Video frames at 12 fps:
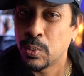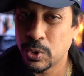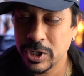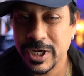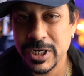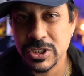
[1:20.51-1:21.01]

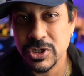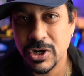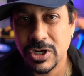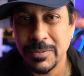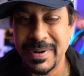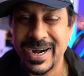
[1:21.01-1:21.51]
We're gonna
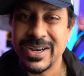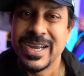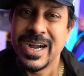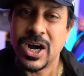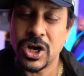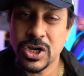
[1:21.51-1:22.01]
talk
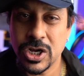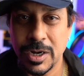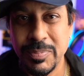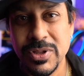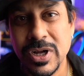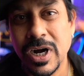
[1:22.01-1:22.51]
about a
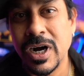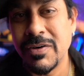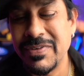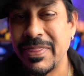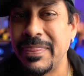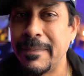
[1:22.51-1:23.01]
couple
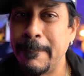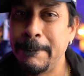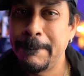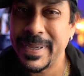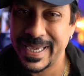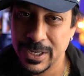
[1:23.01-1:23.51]
of the
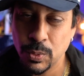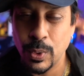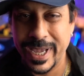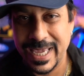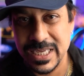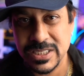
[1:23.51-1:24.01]
big
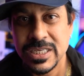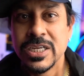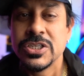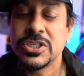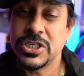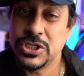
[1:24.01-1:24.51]
ways
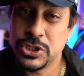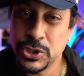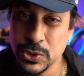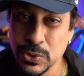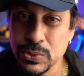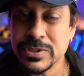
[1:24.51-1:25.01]
to
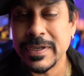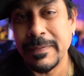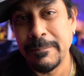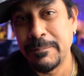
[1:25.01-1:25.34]
use